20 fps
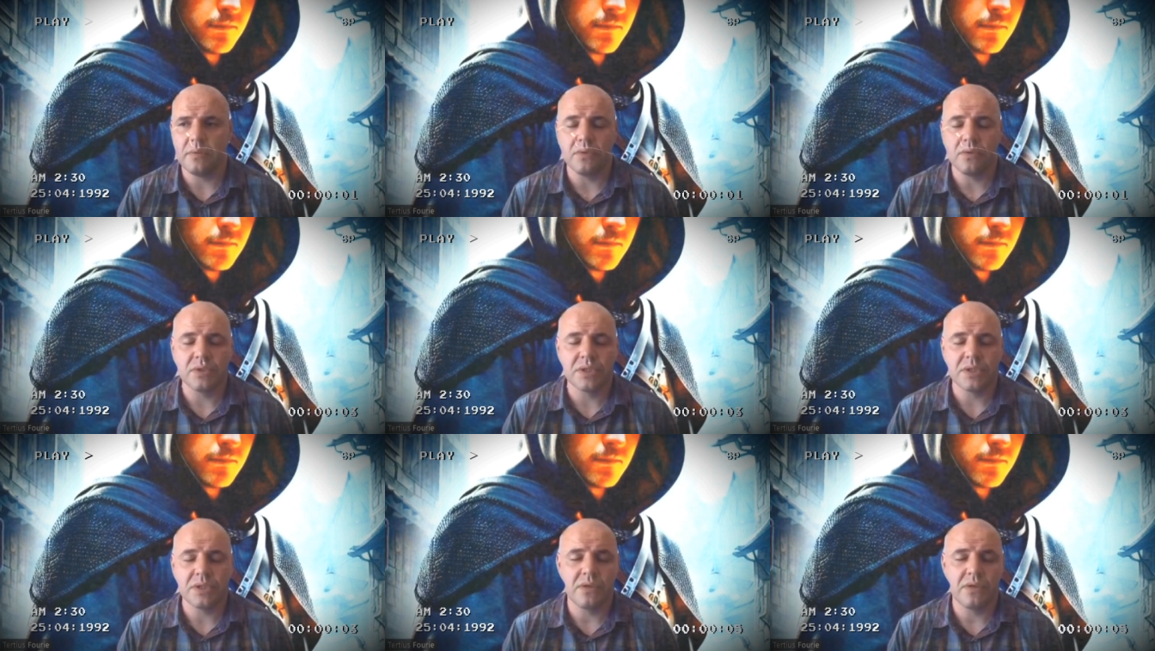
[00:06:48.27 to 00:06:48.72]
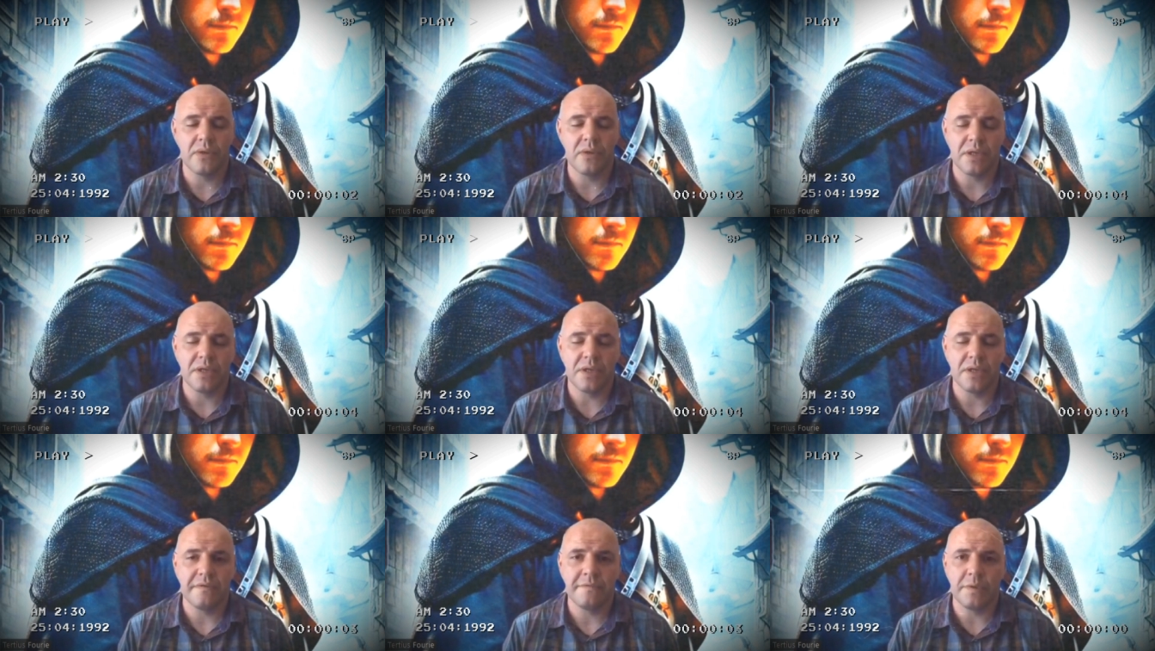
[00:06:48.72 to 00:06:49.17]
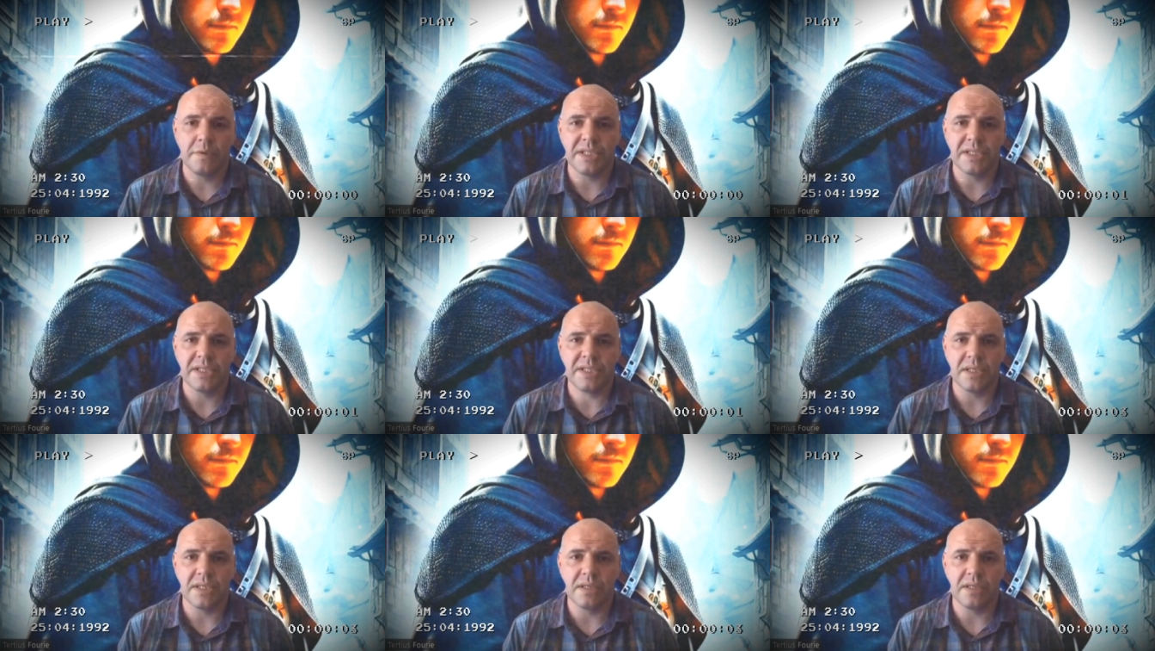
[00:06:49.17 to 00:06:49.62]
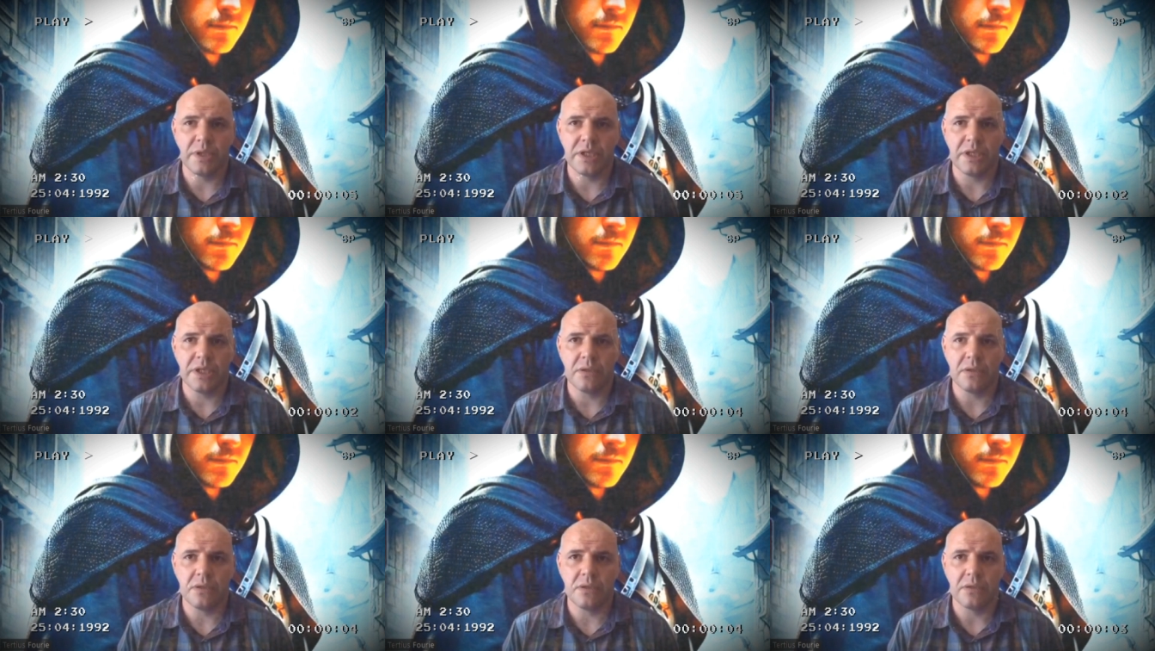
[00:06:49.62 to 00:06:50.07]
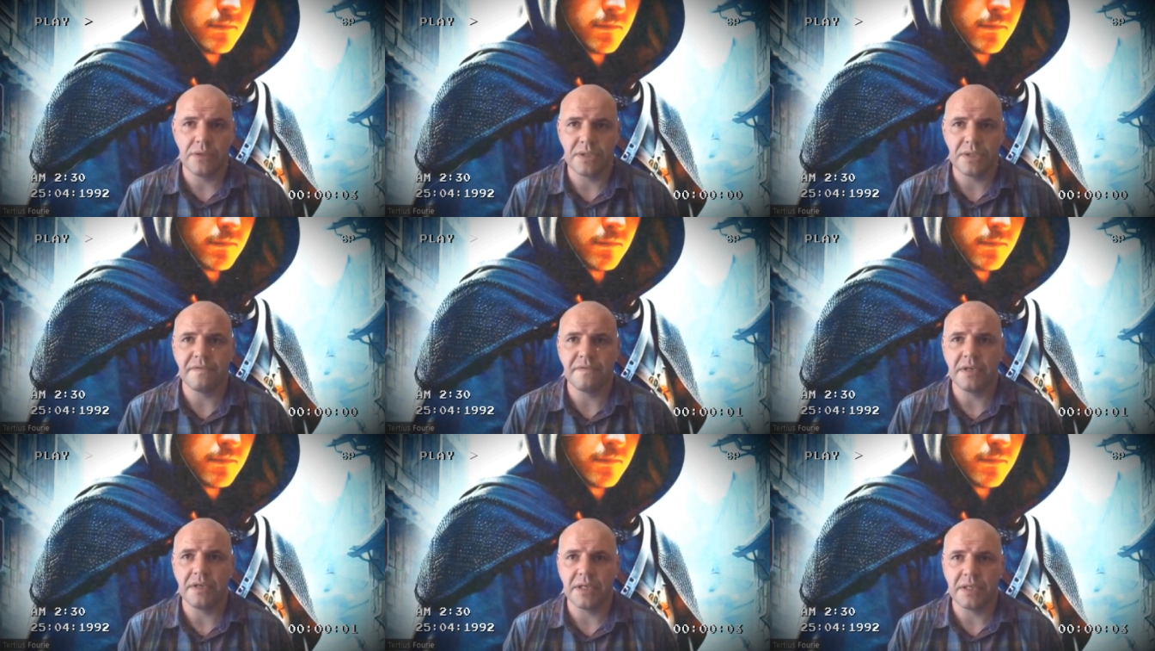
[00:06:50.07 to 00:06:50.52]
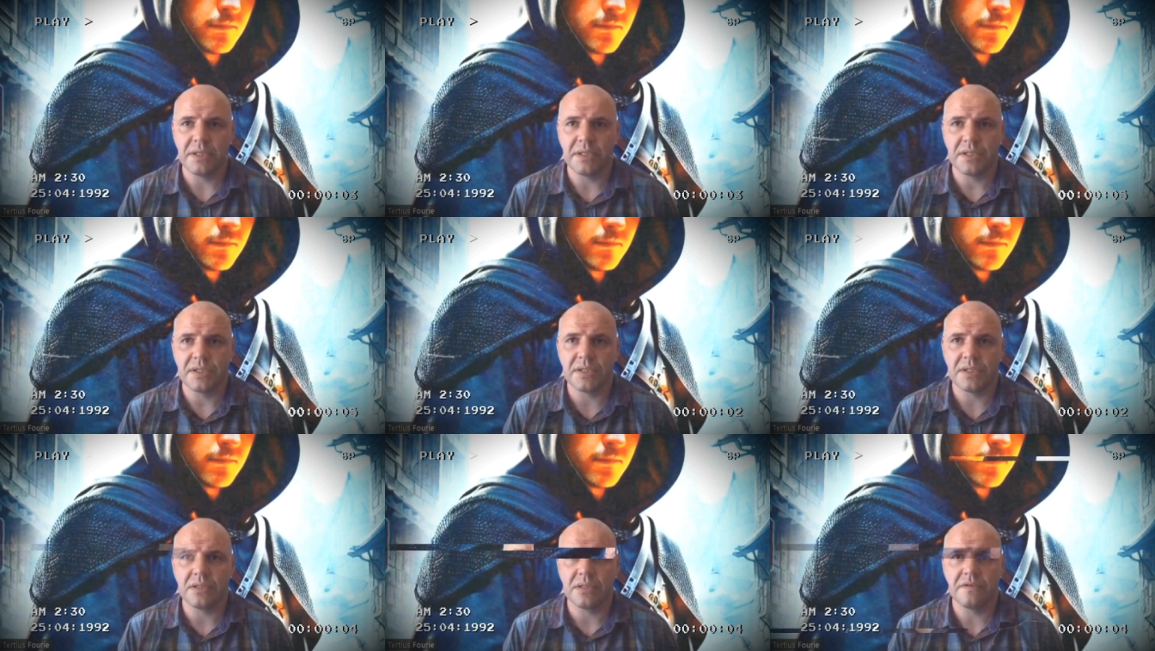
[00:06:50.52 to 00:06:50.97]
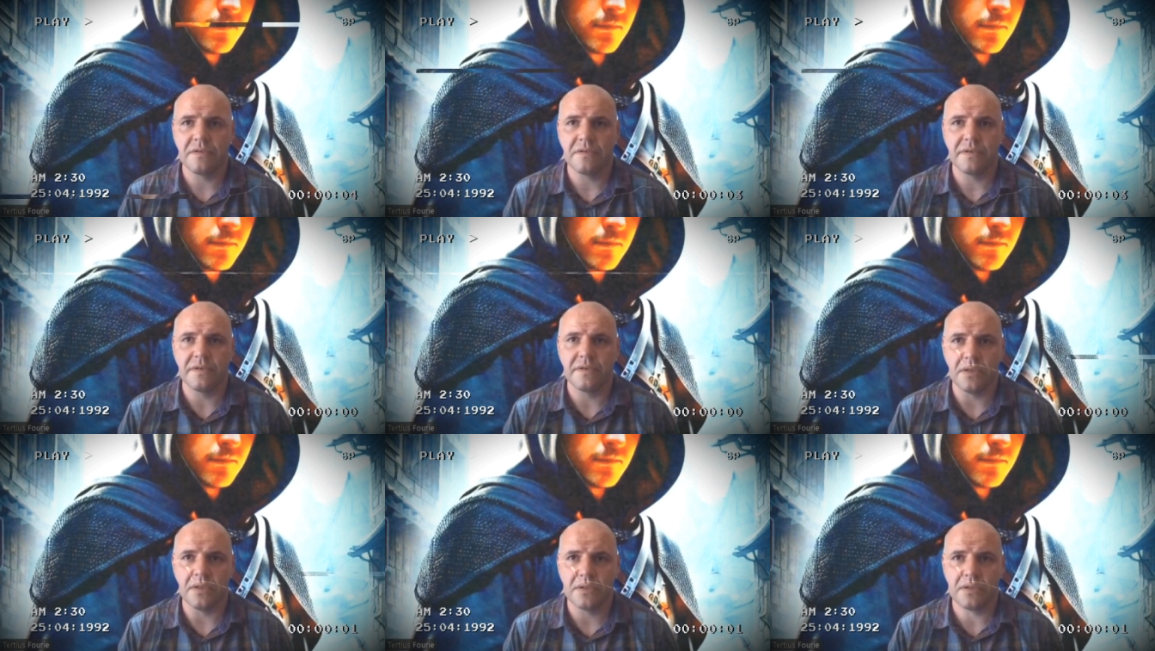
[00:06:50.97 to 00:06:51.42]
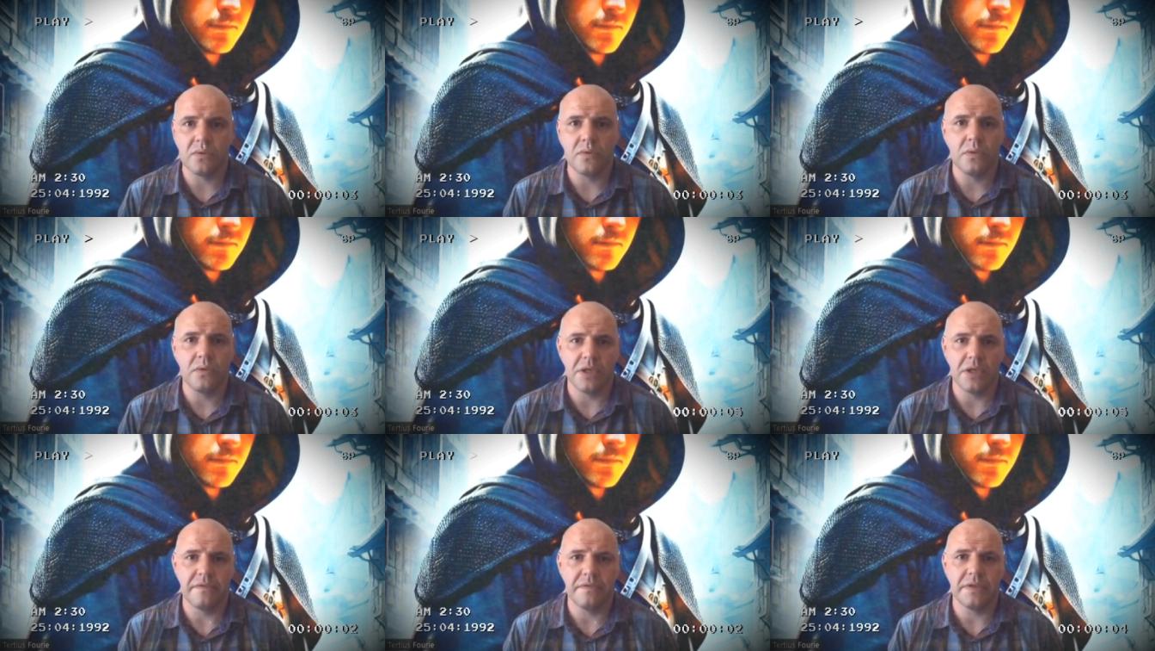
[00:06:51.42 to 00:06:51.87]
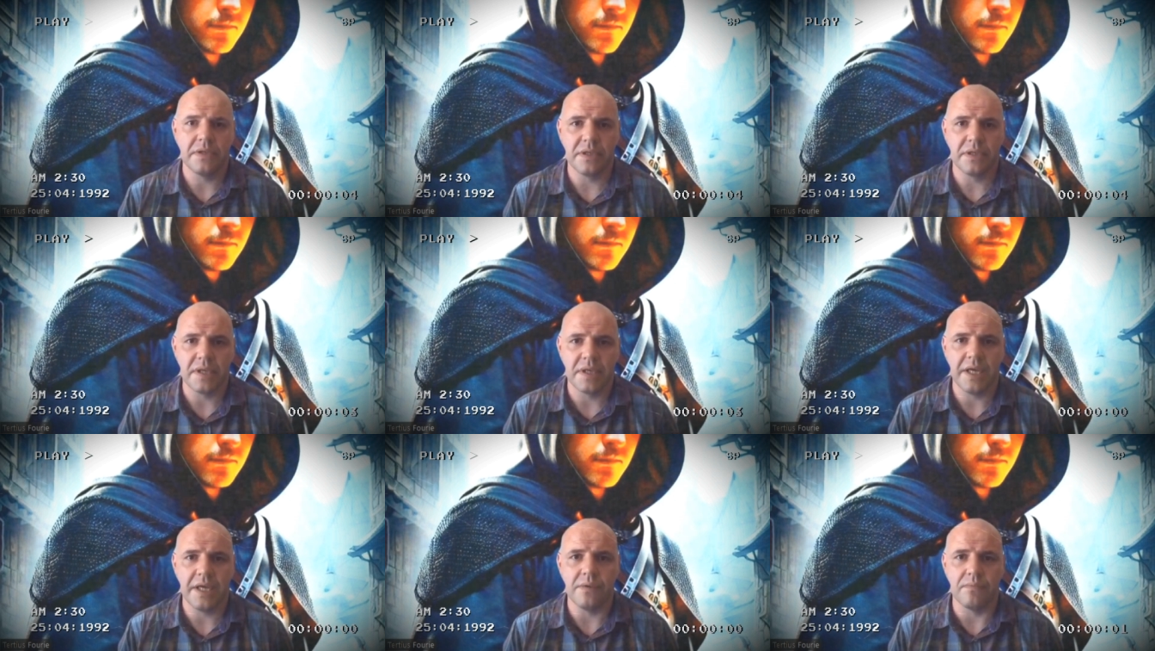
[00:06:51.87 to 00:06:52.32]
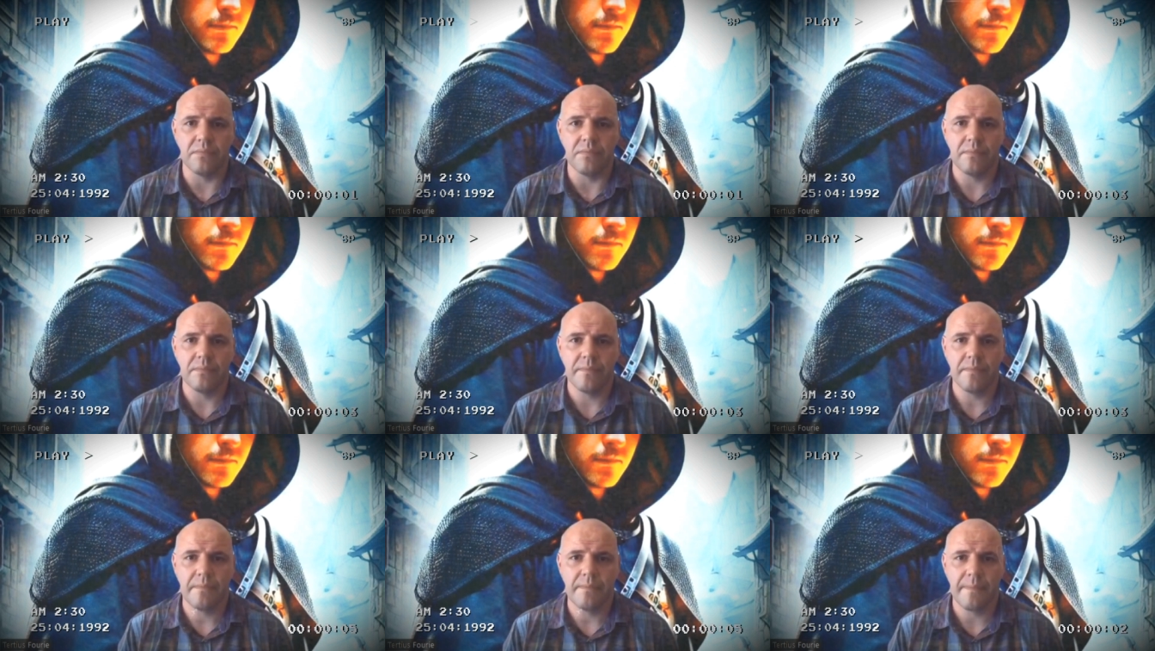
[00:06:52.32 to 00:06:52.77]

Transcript: we also know that if we sin, we are crucifying the Son of God all over again,